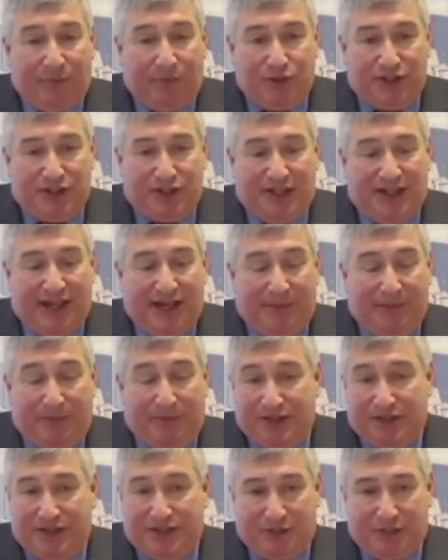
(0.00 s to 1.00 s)
that was in our
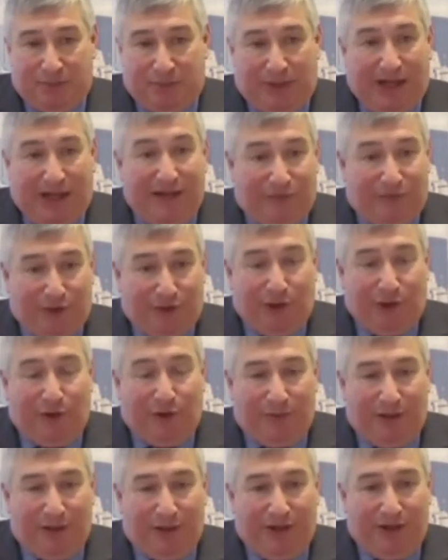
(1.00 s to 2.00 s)
business plan for a
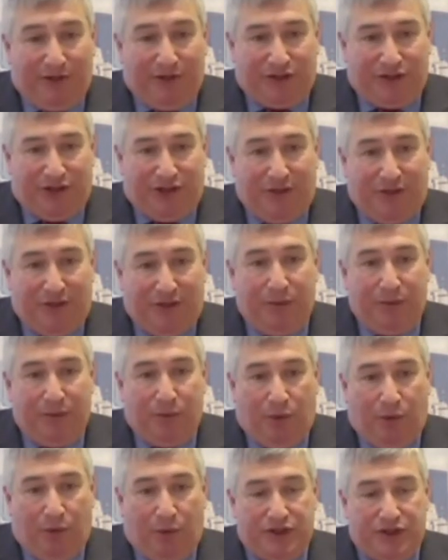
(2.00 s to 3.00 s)
long period of time. We
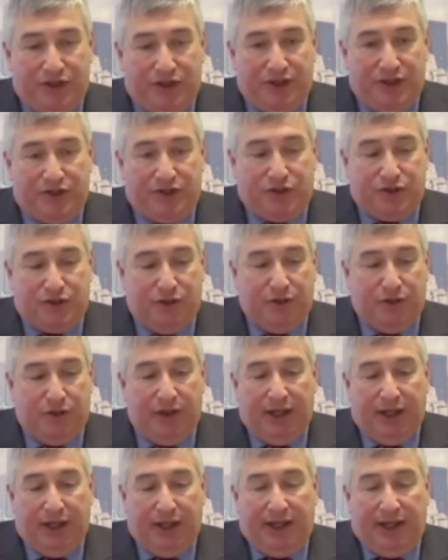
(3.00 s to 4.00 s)
wanted
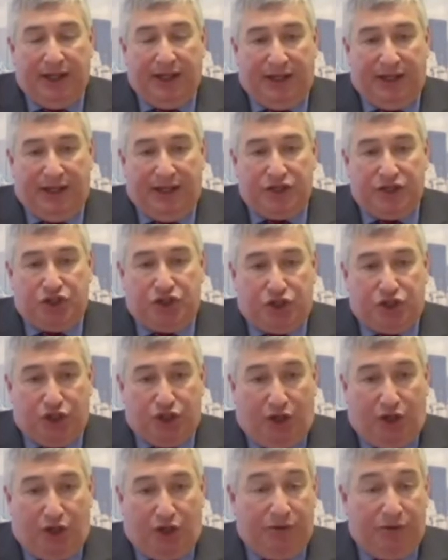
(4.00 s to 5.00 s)
to uh,
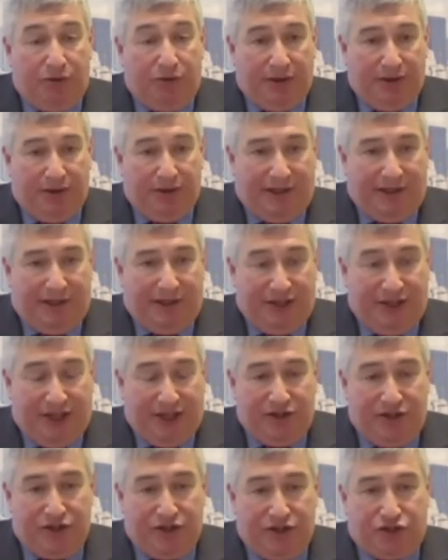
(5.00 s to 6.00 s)
show Uh,
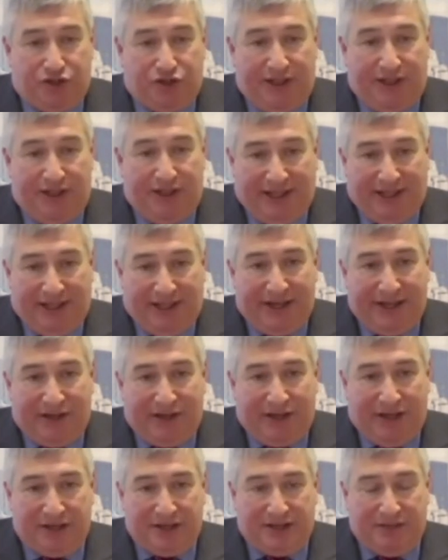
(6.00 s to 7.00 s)
the industry and
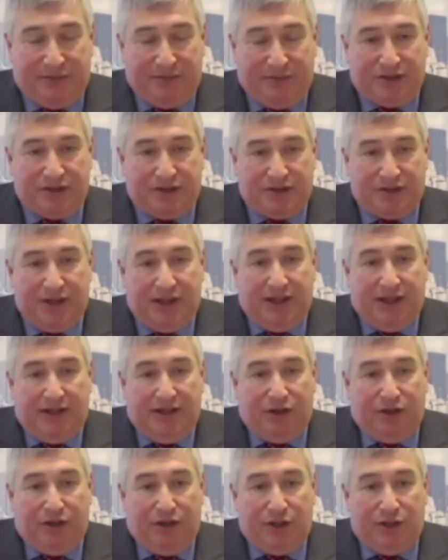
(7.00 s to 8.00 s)
our customers
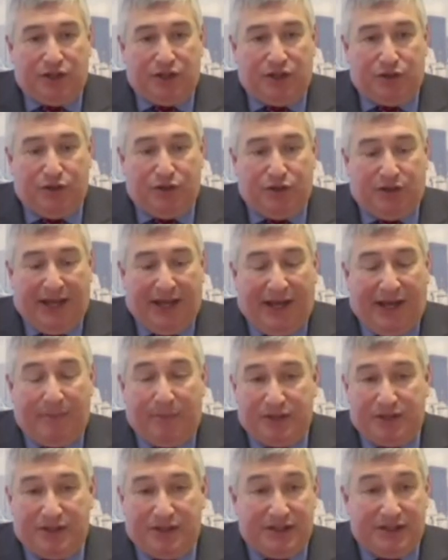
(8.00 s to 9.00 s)
that we took
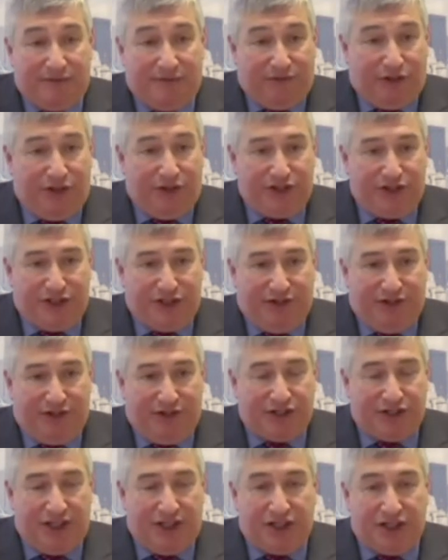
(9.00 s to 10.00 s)
our business very
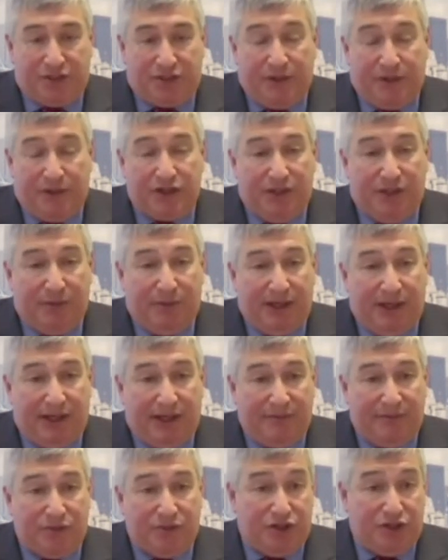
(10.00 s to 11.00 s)
seriously, especially when
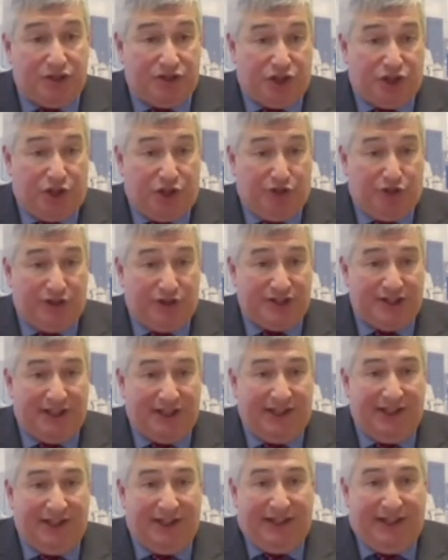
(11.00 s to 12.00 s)
it comes to
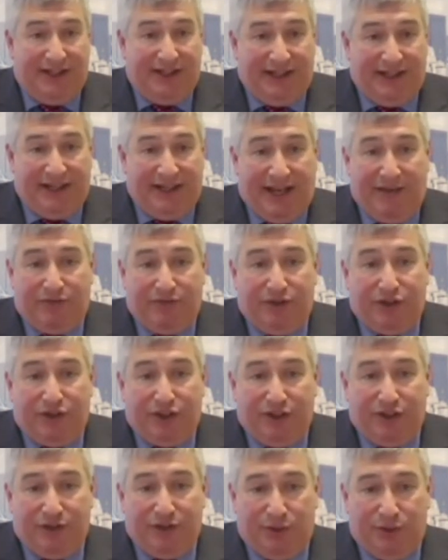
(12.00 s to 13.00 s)
security and
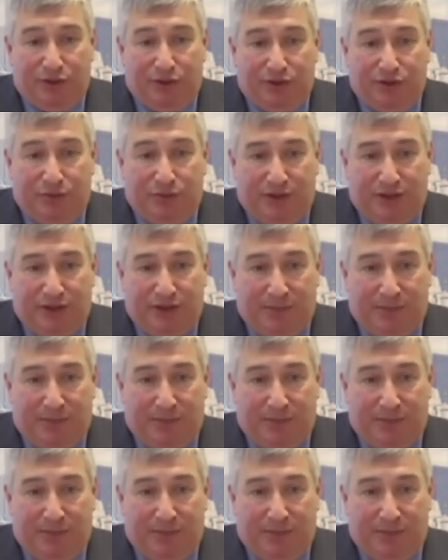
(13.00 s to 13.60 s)
everything that we do